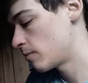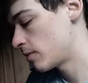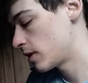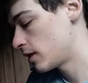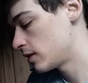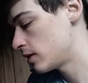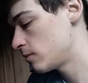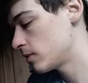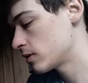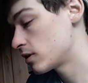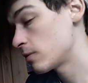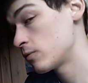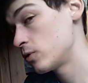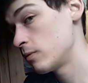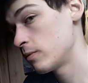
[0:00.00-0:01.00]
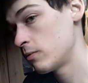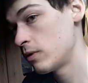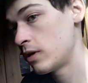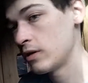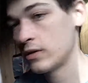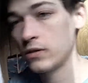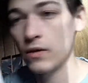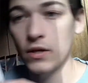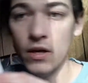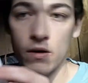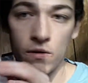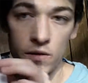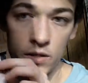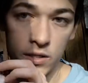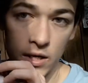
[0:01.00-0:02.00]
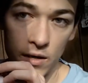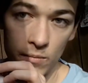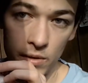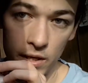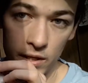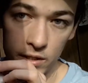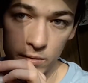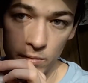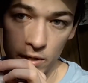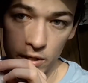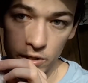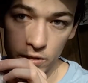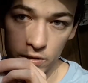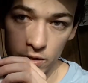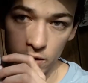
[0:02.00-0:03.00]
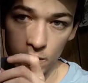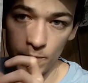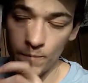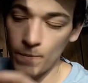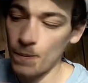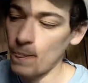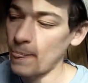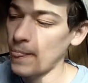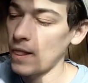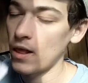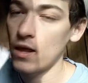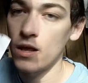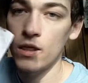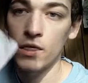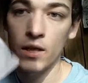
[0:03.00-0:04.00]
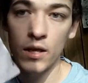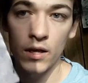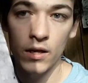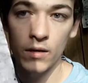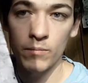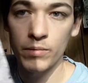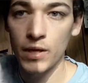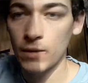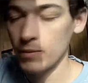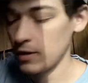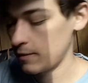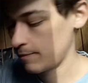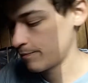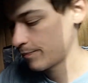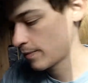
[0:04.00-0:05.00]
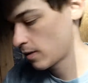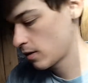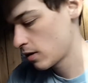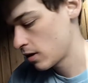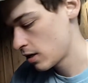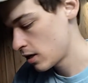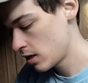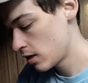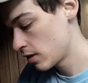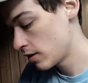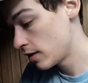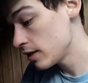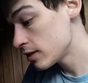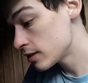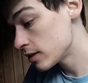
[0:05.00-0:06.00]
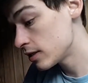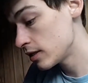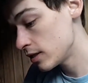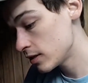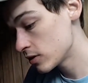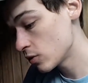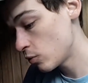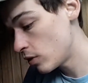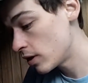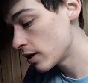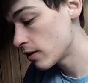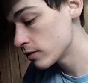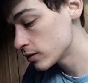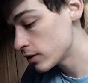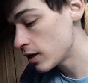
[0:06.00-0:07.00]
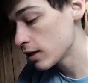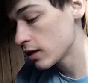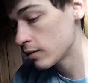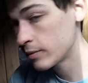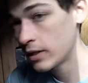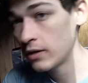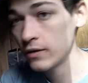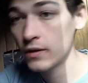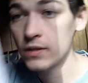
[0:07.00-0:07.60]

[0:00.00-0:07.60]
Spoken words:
But I didn't mix it up super well, so I got all these kind of black splotches on it. And then black paint. This is the one I was talking about.